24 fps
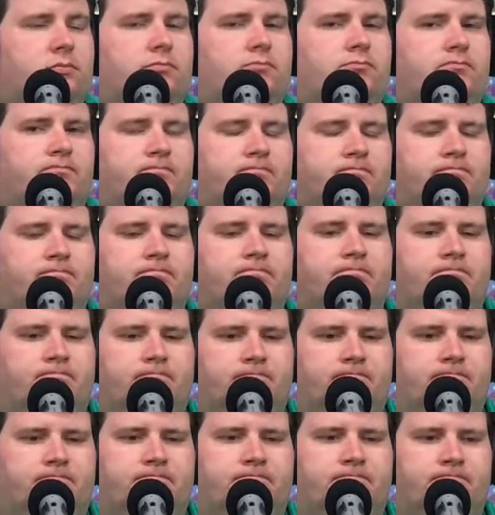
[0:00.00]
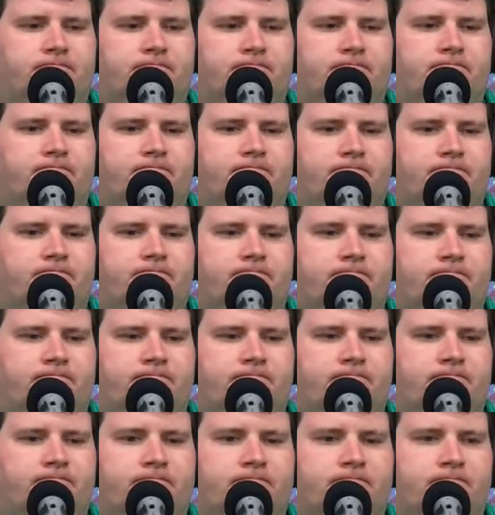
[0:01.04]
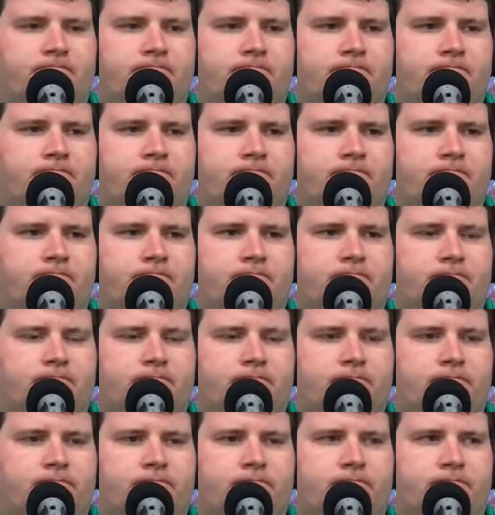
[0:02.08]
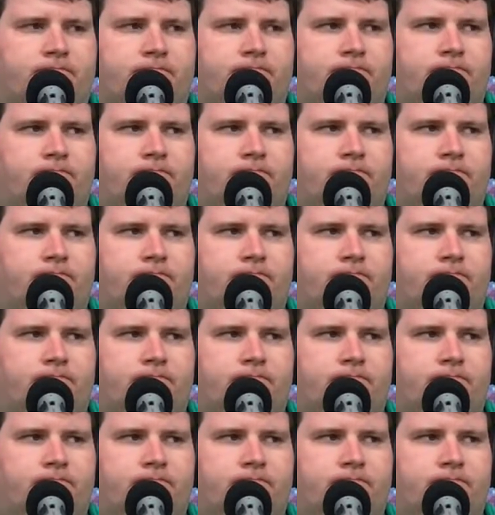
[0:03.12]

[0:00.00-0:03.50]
This person isn't speaking.